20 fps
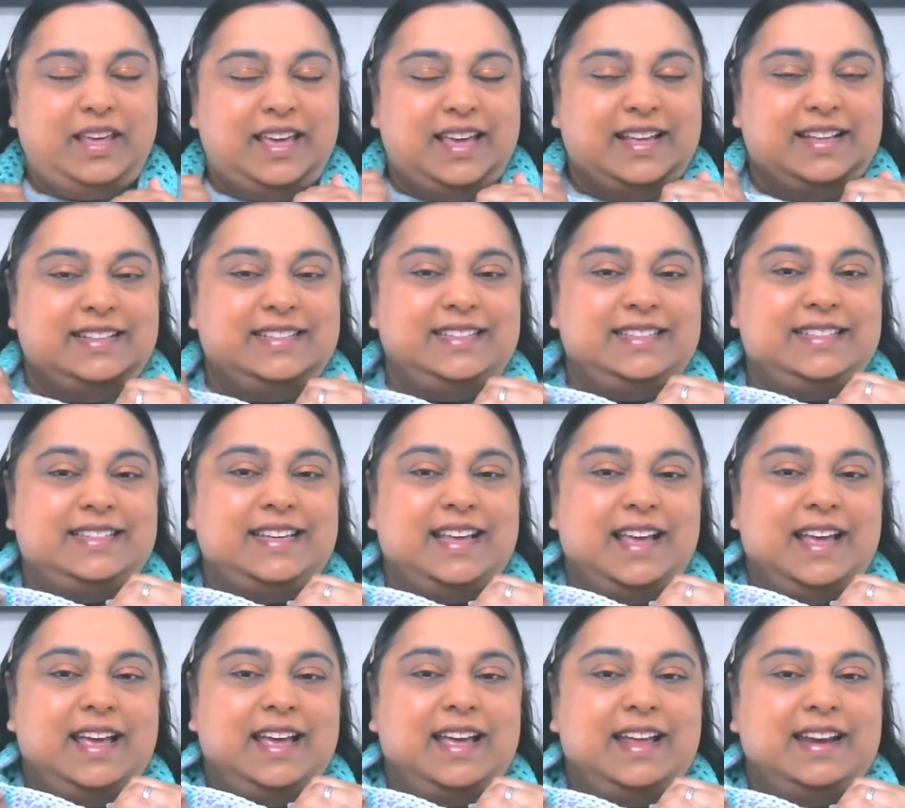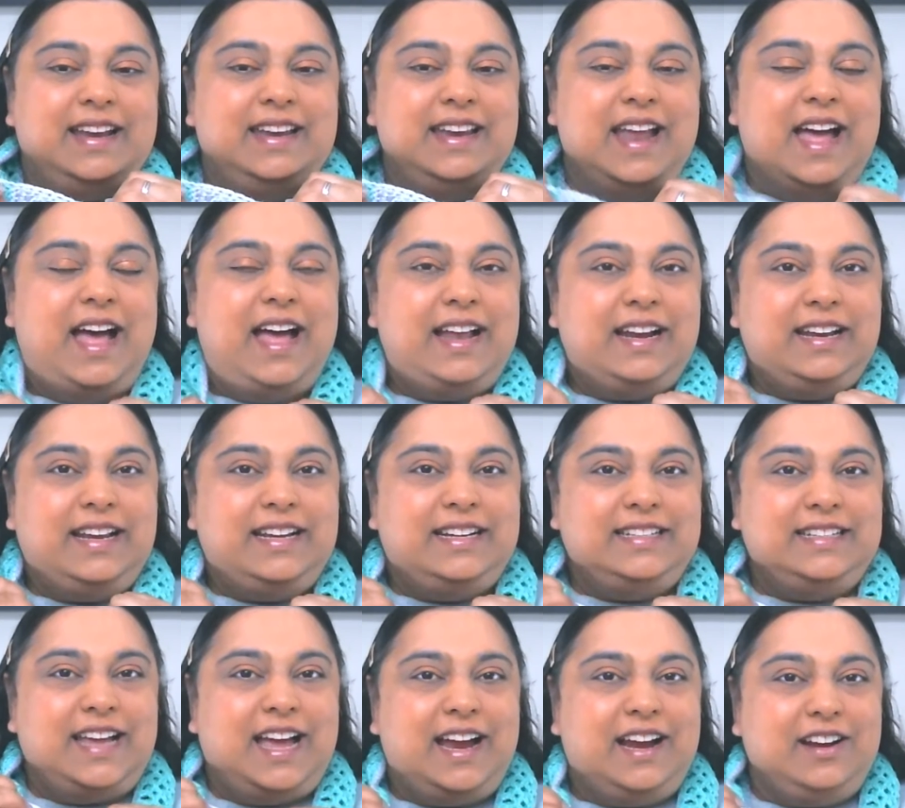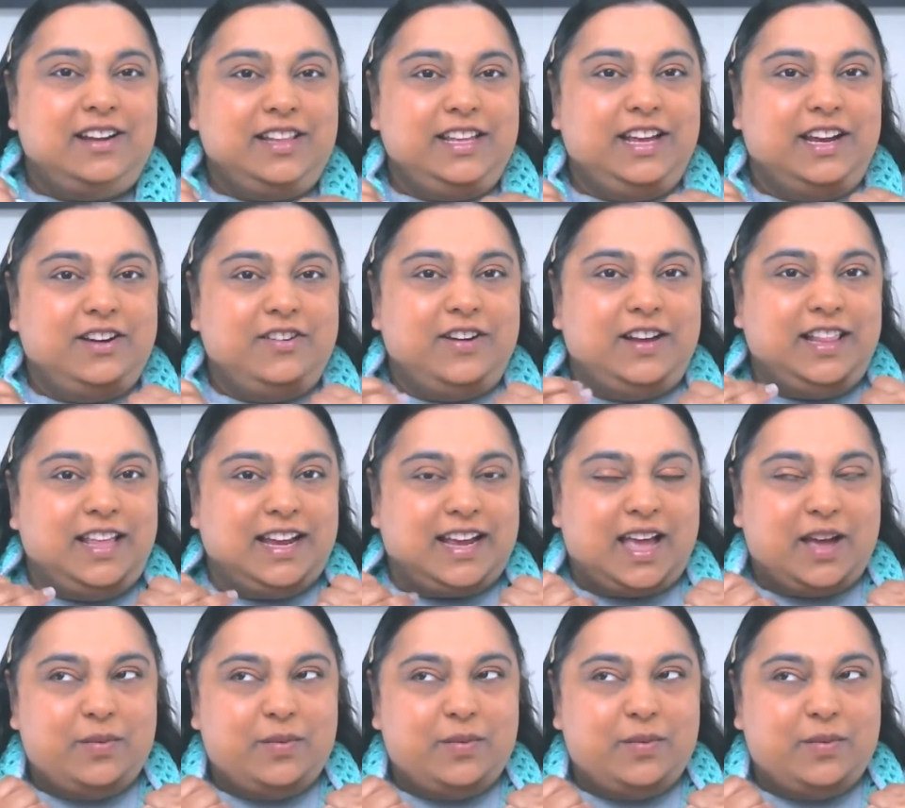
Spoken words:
It's not entirely acrylic.